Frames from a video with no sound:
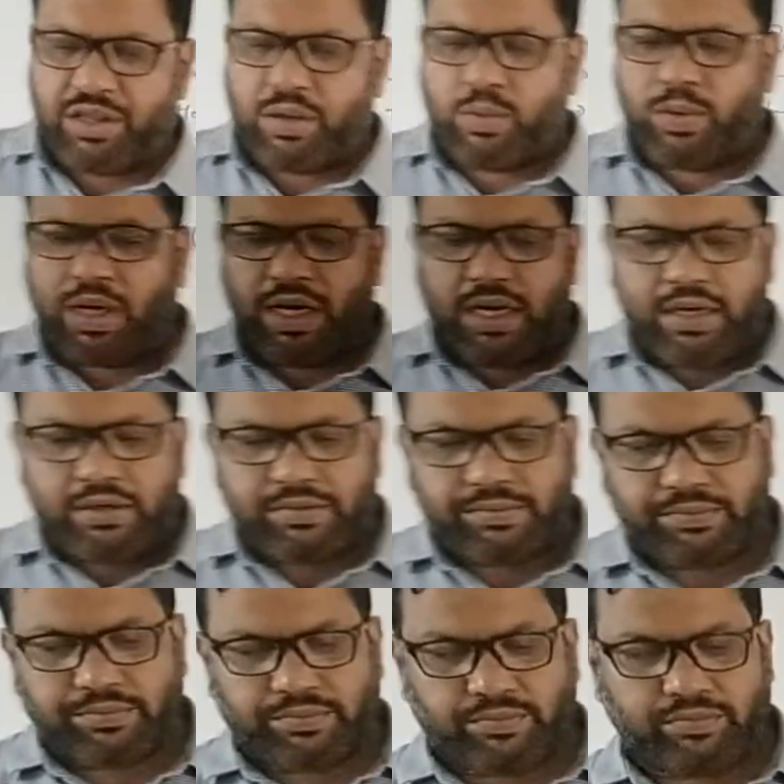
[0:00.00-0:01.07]
in the world.
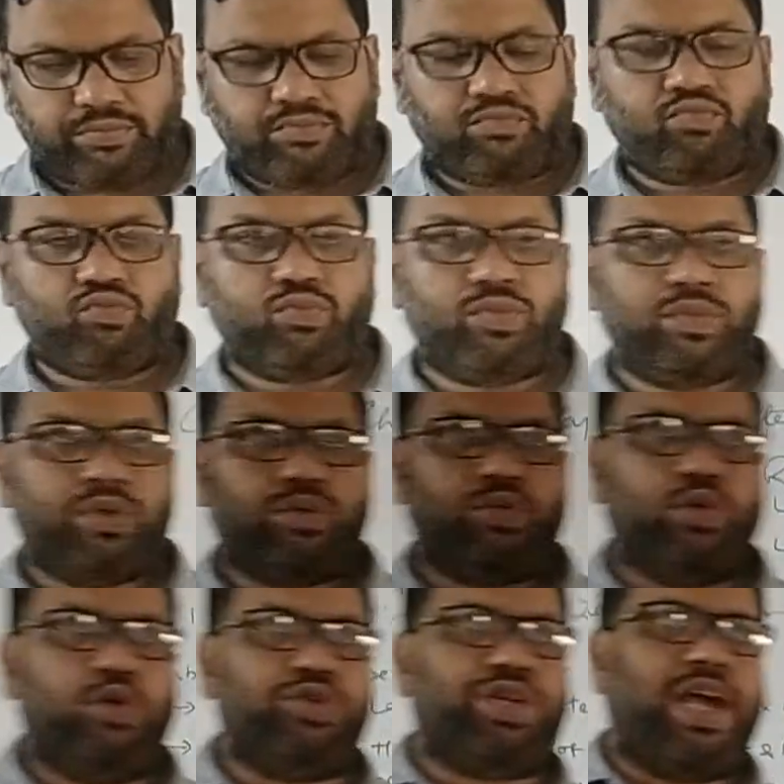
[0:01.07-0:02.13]

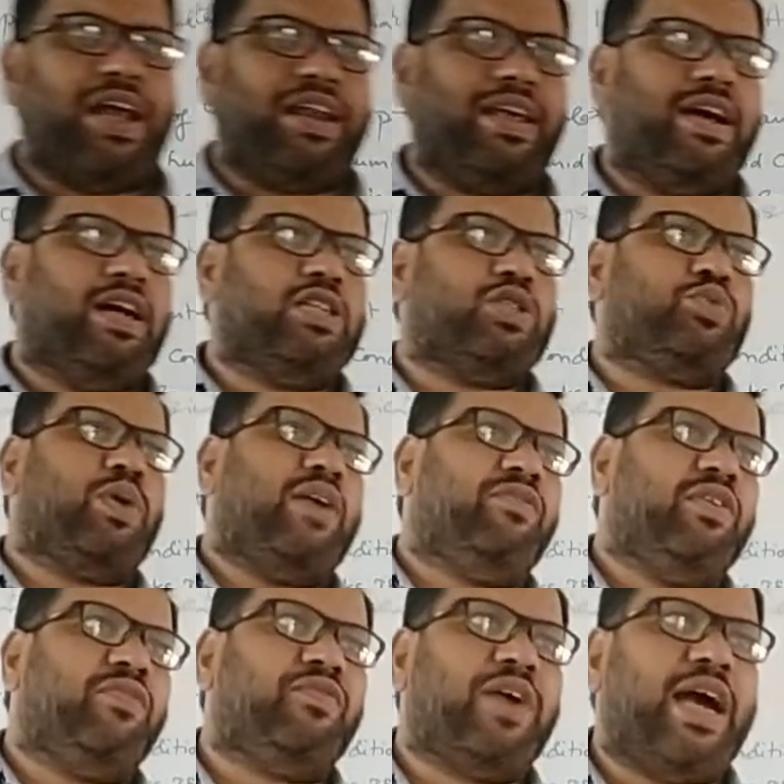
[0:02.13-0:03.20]
Those areas where
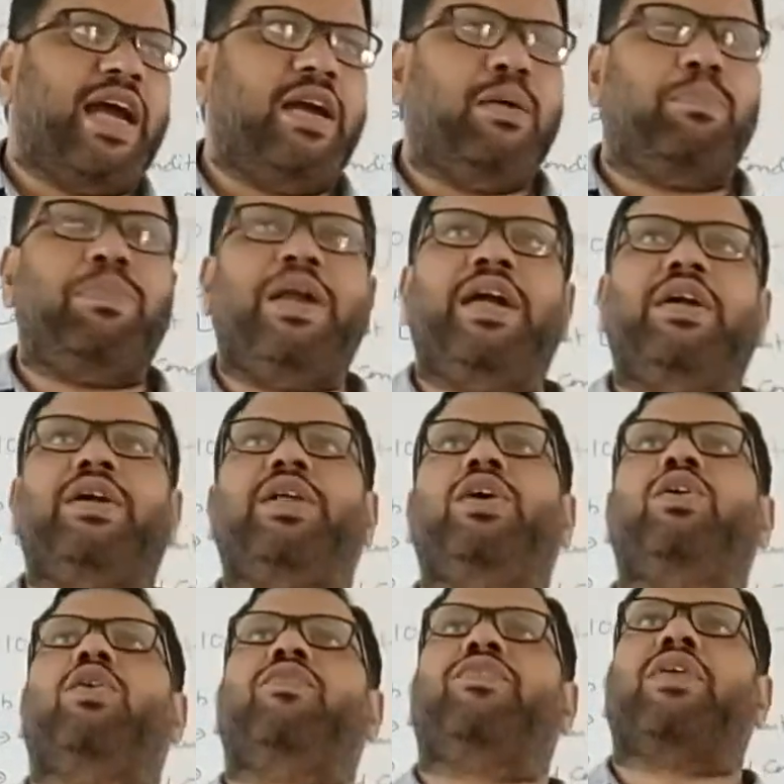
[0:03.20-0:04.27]
we find
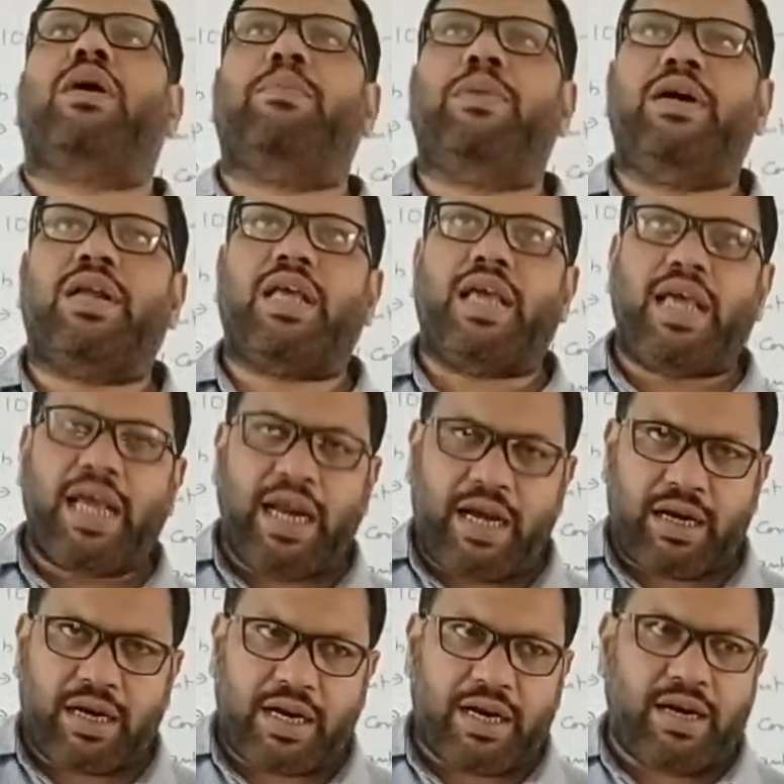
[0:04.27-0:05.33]
plenty of rubber
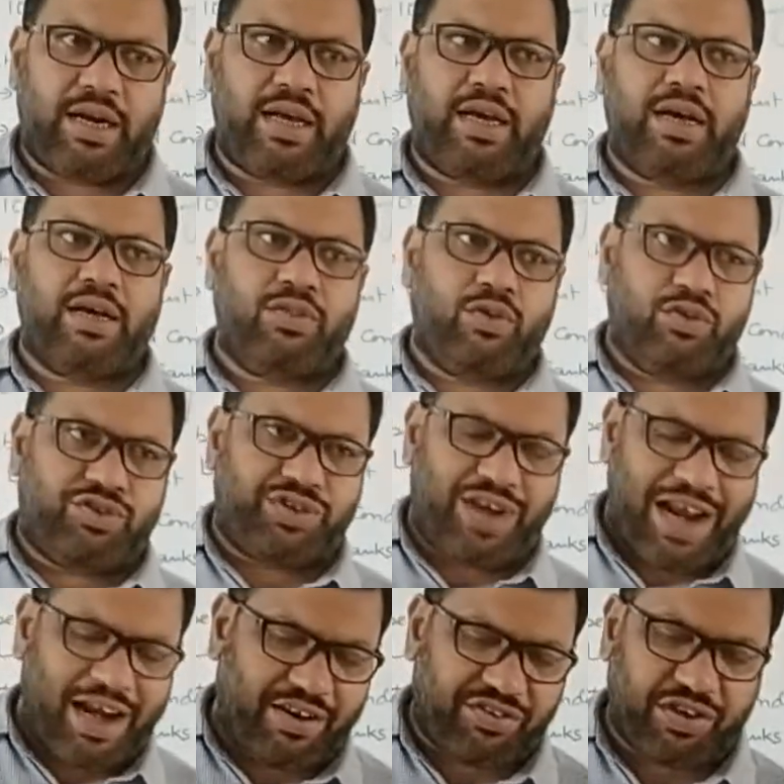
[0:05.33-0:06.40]
in India, those
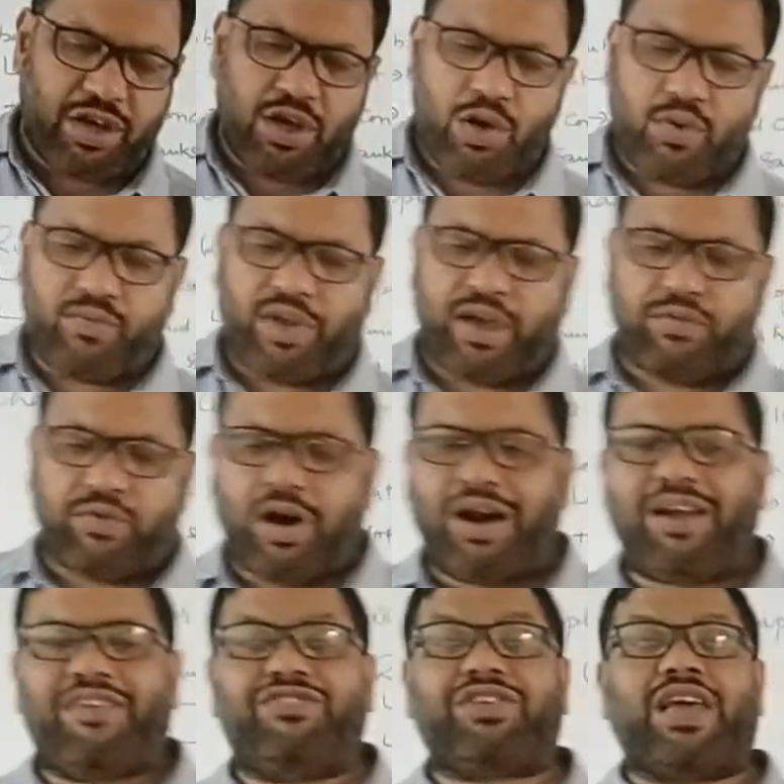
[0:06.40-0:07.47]
states, we have
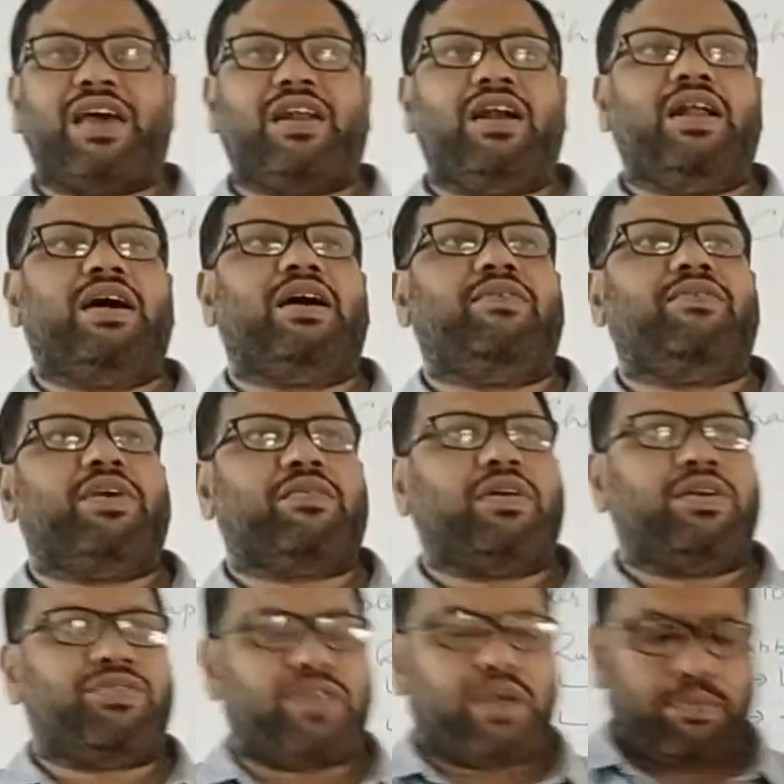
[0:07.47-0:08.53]
got as Kerala, we have
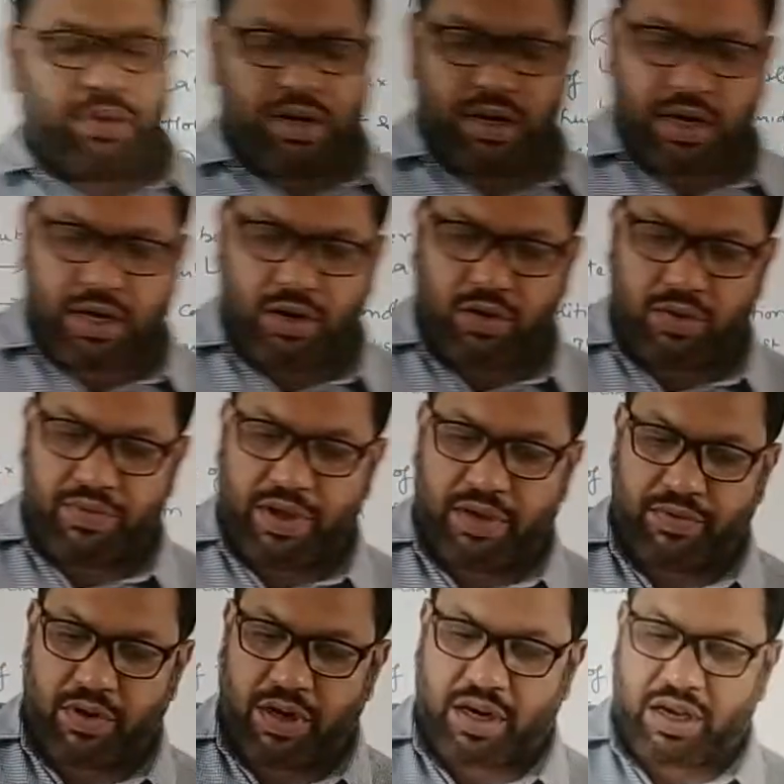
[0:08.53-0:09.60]
got Tamil Nadu, we
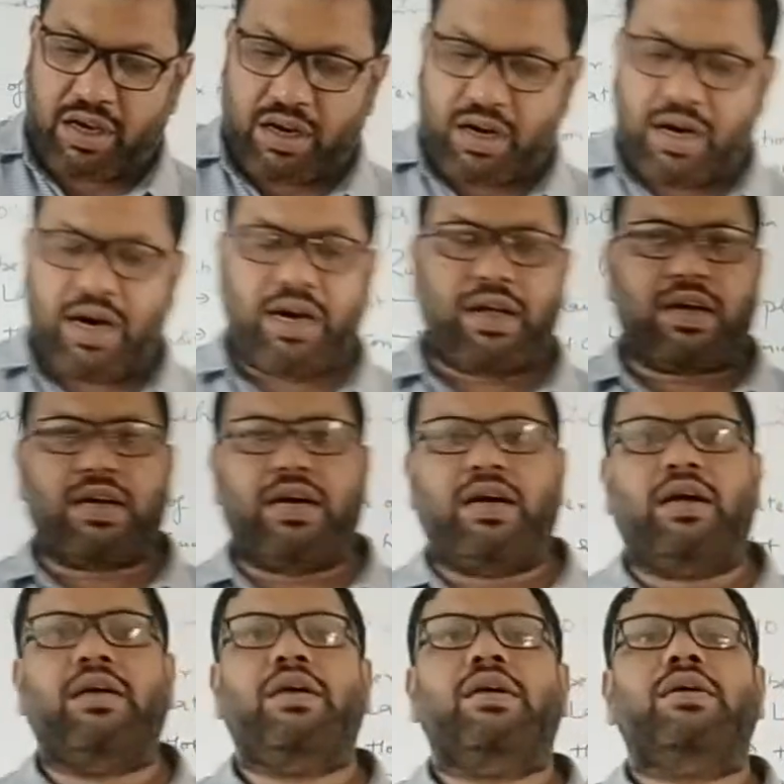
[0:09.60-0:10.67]
have got
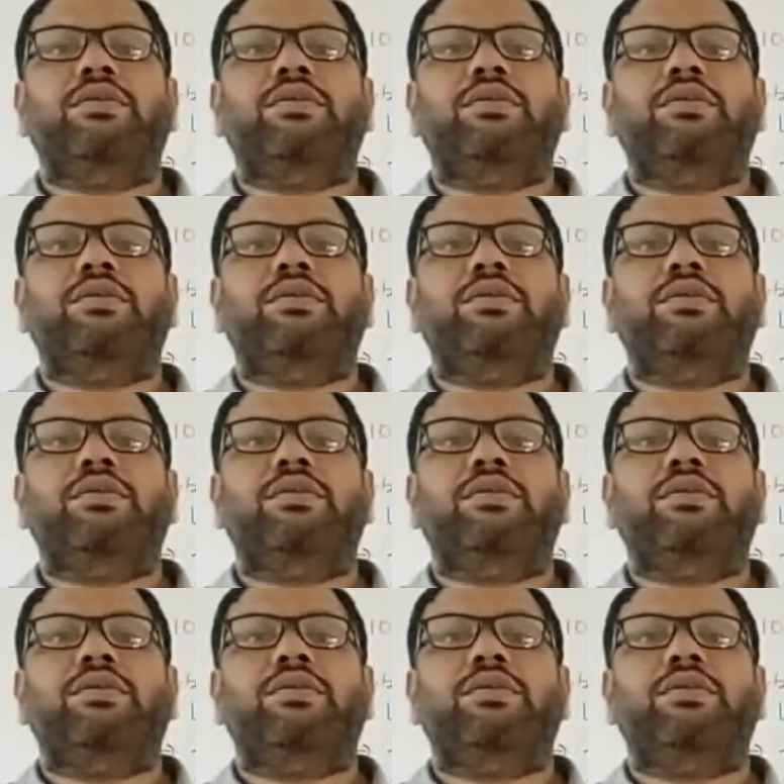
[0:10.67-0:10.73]
Karnataka.